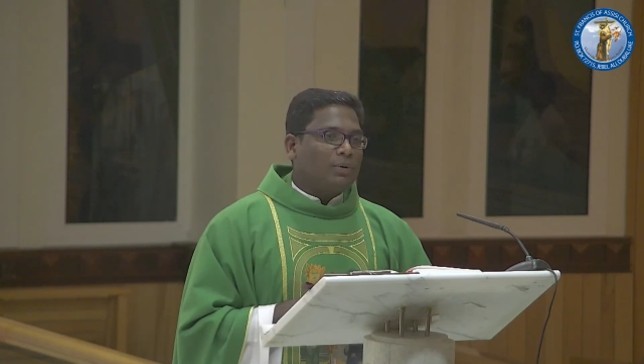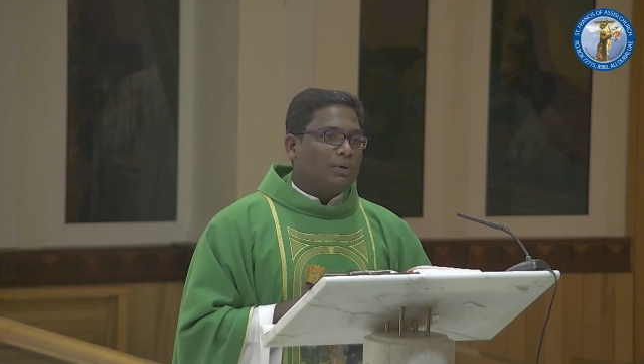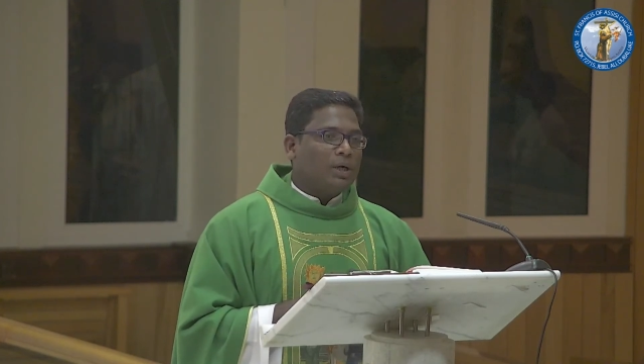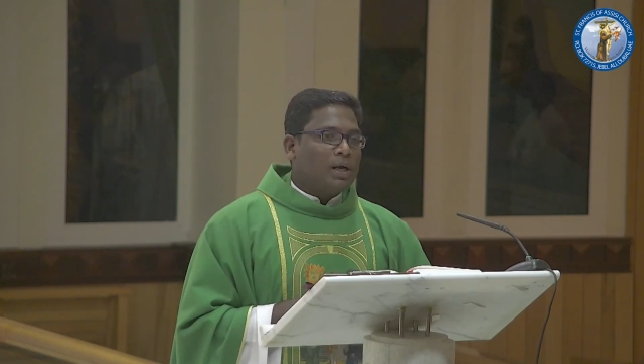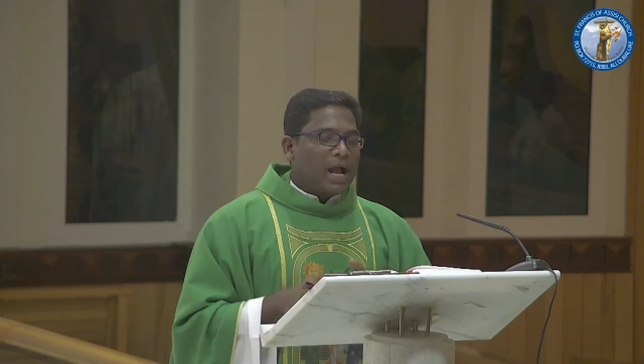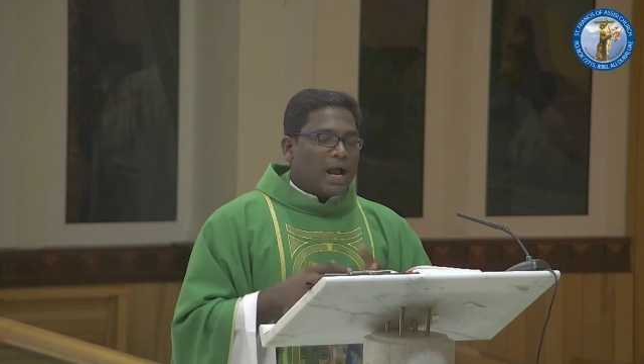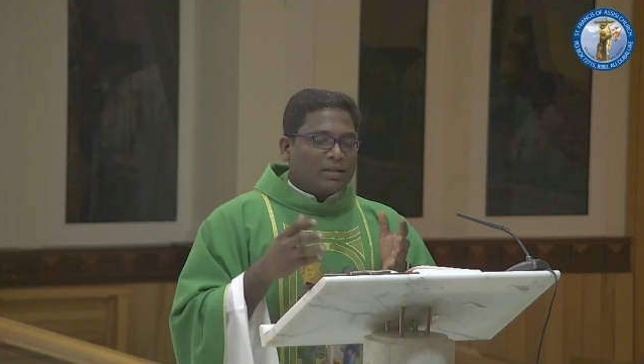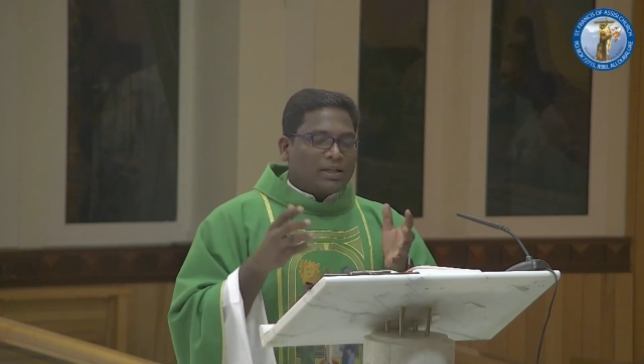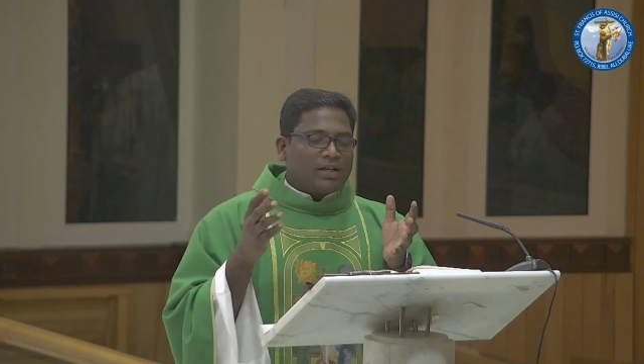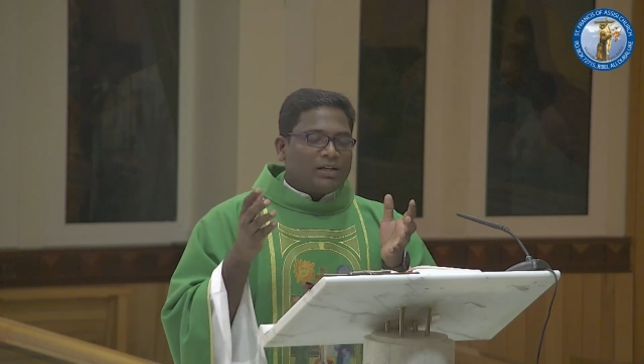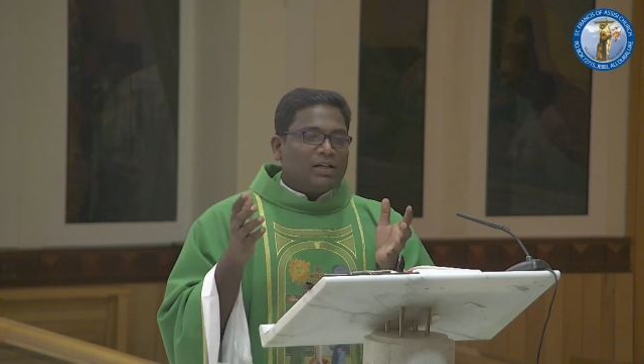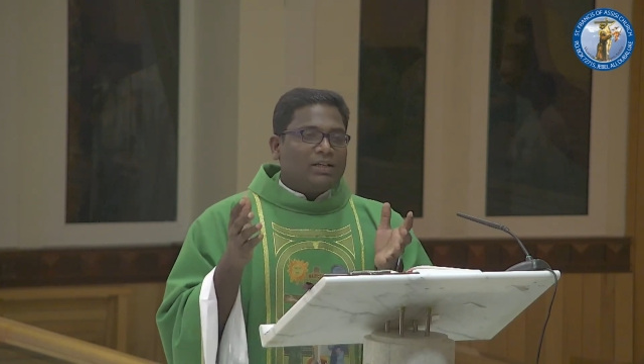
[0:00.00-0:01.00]
And that
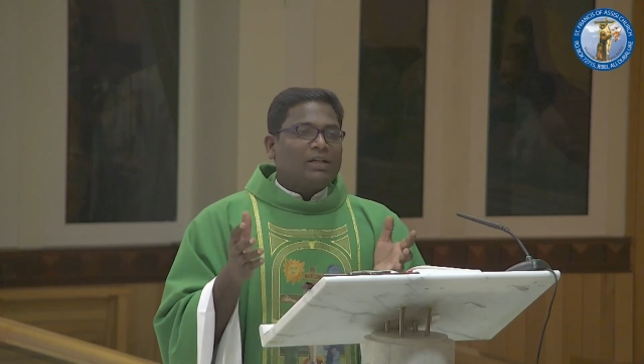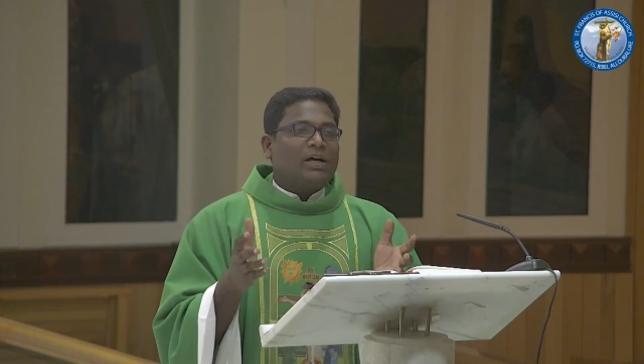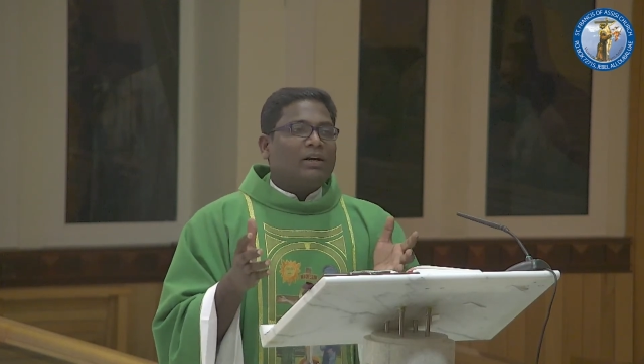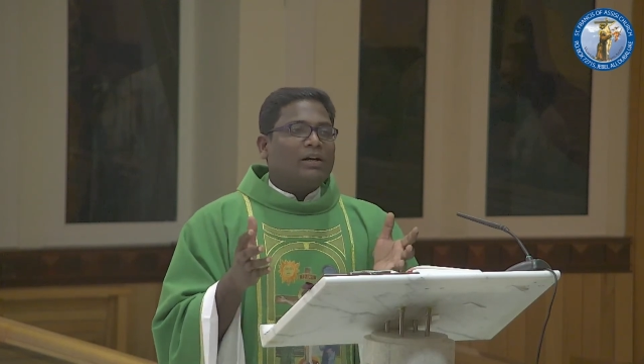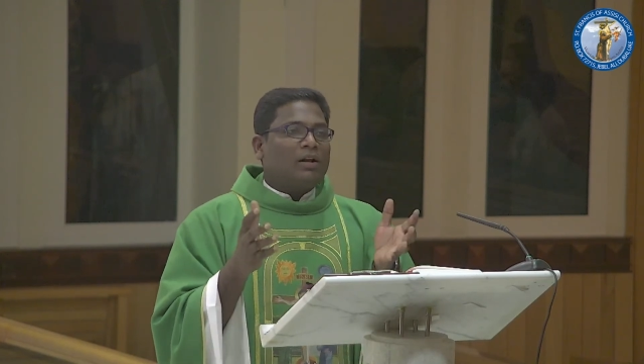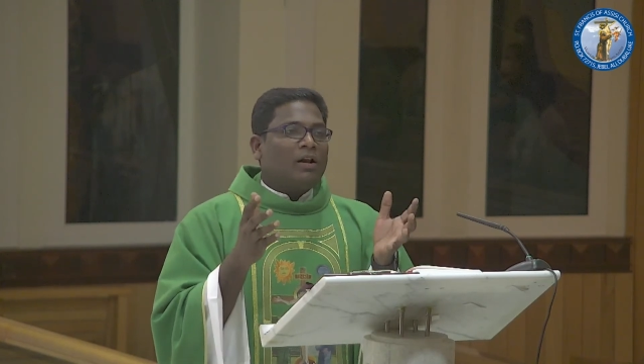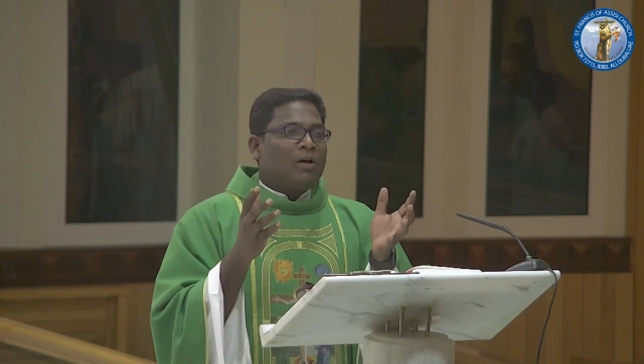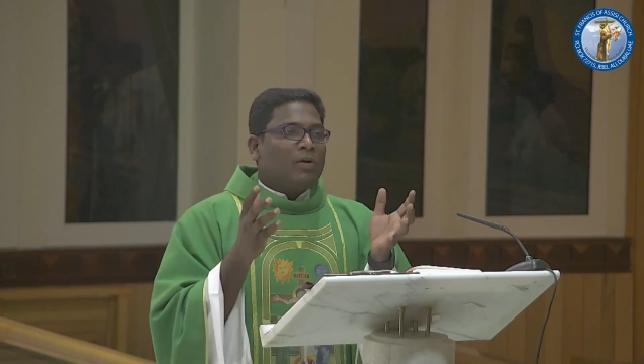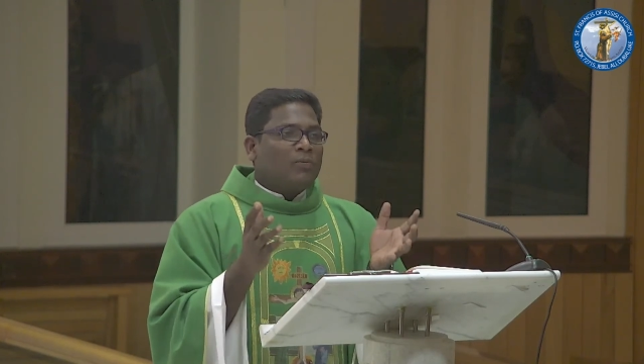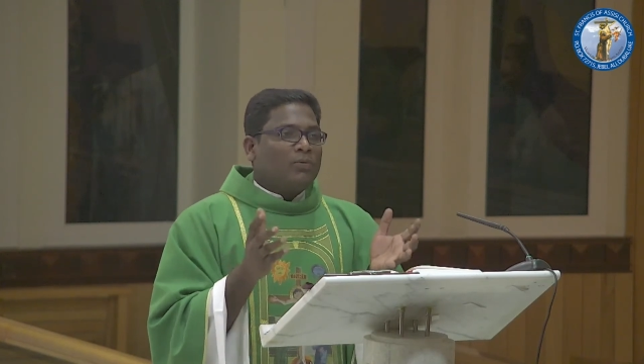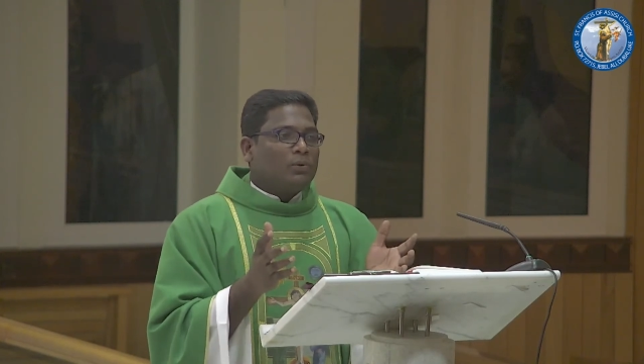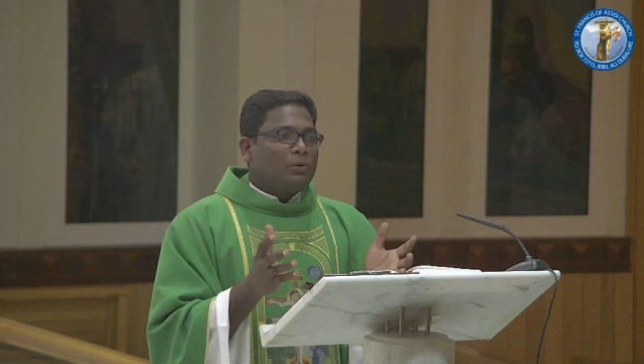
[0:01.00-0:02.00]
eternal
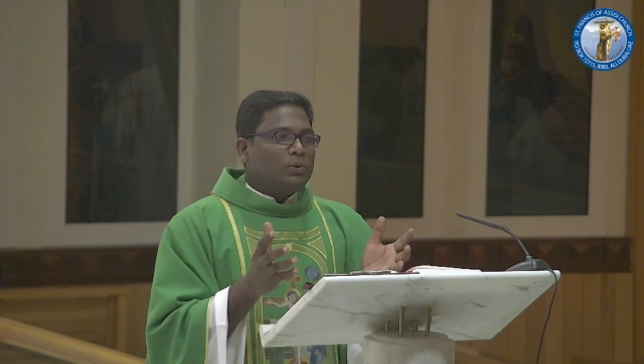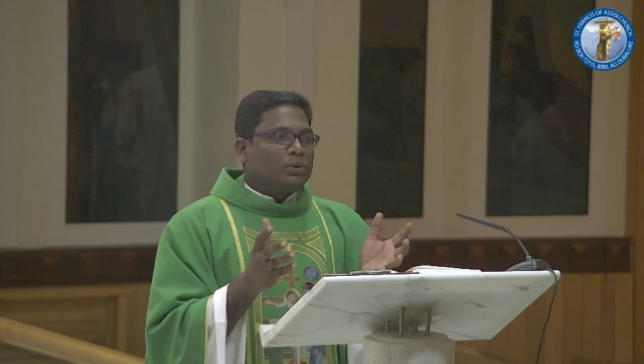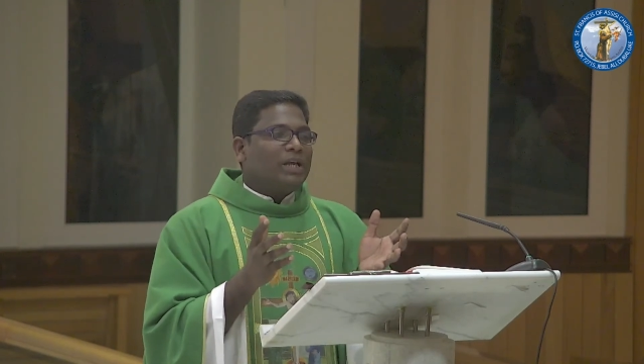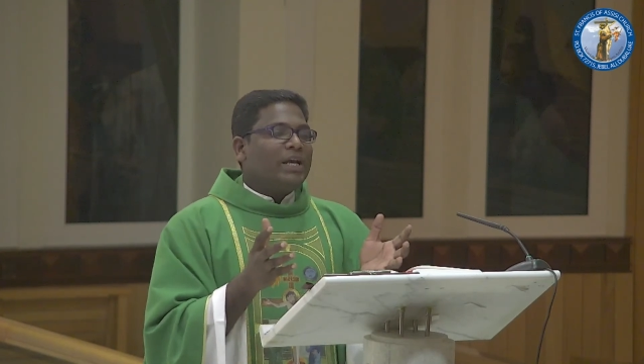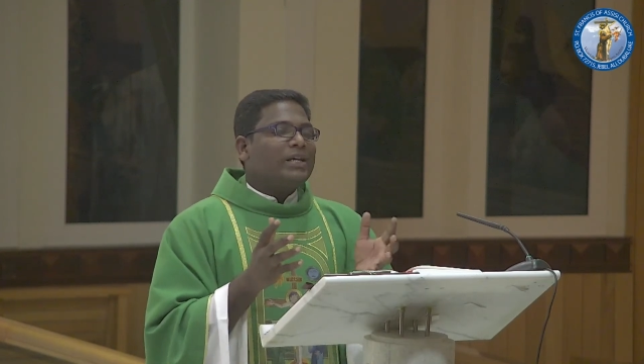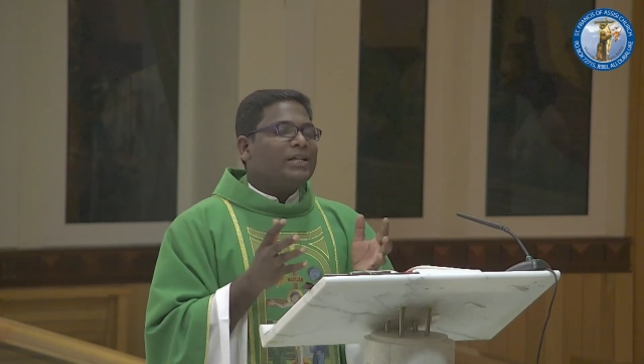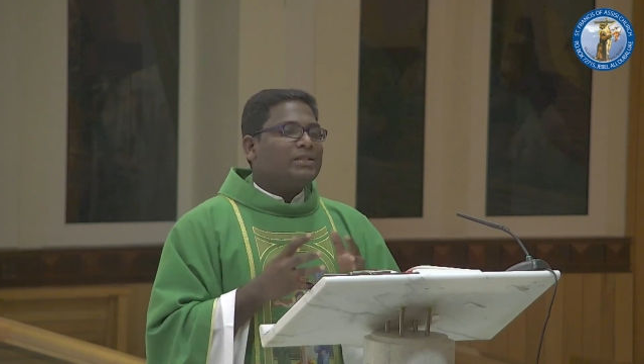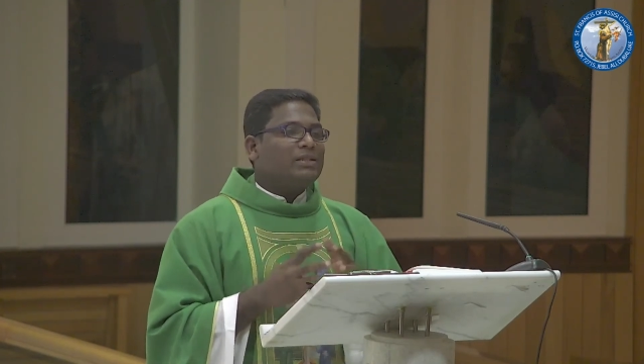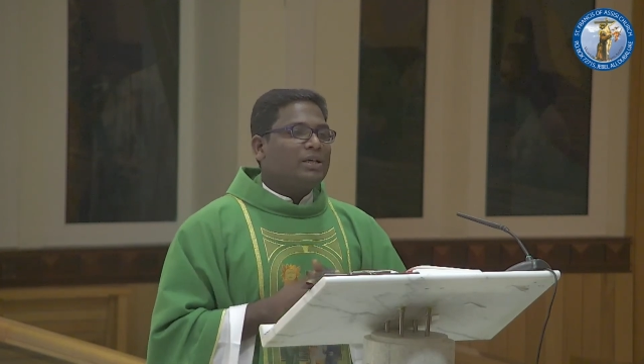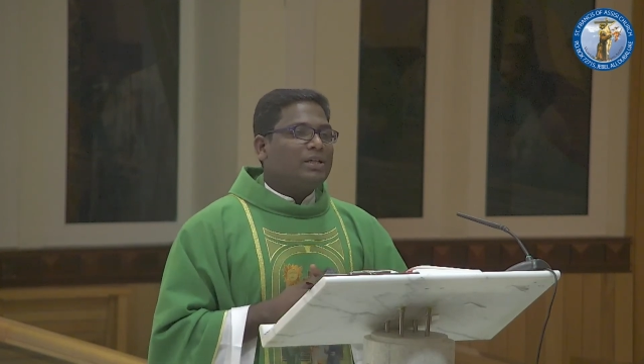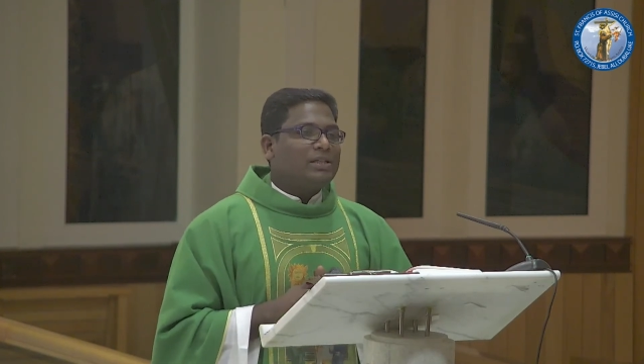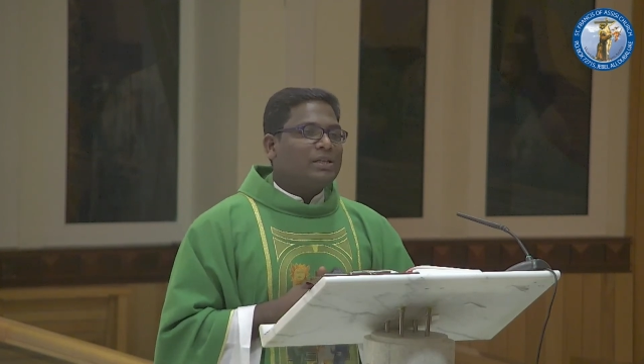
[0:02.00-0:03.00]
food is
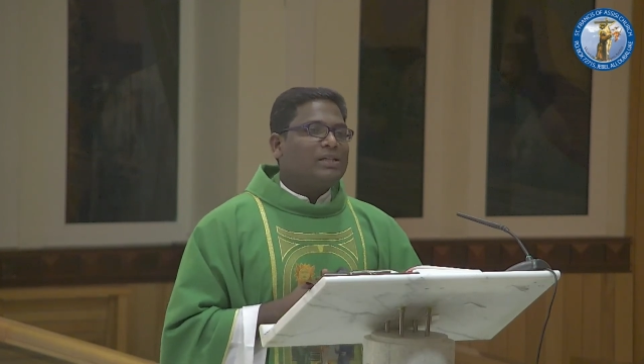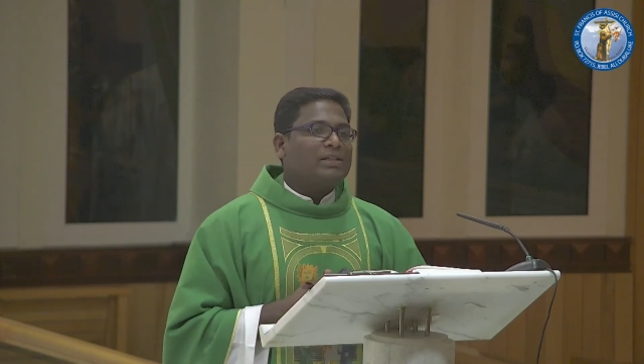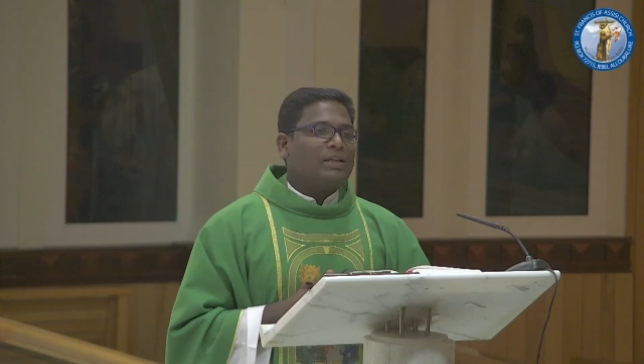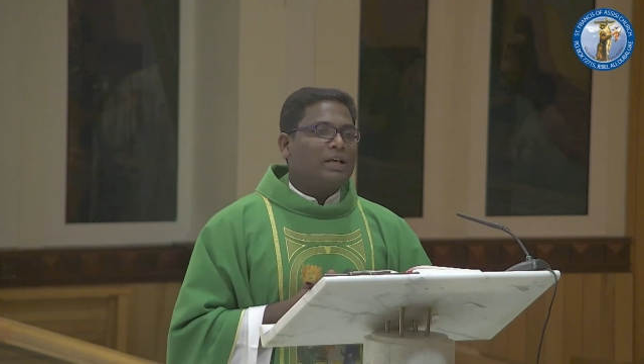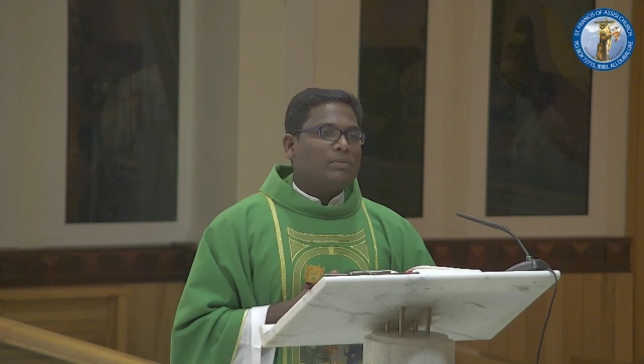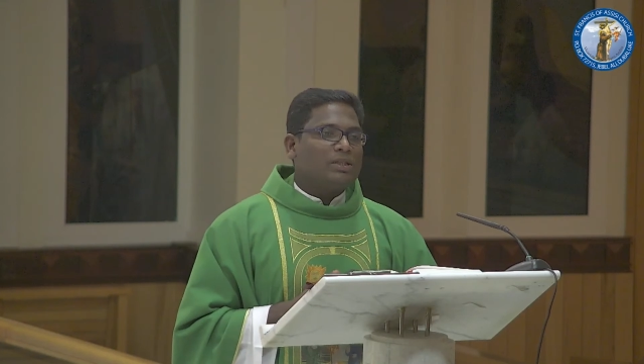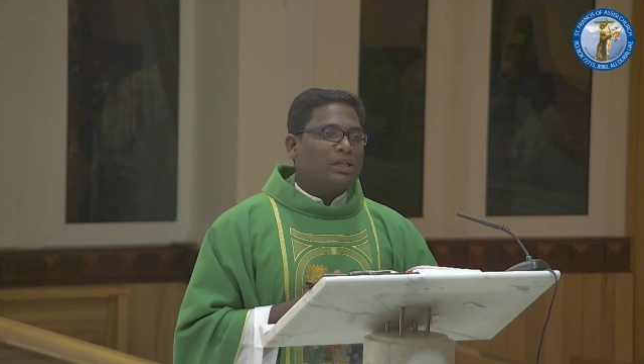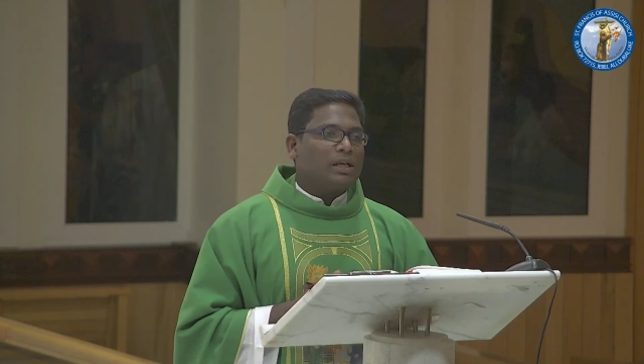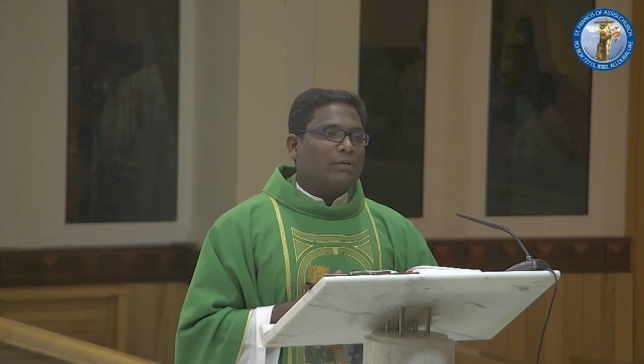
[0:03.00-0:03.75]
Jesus himself.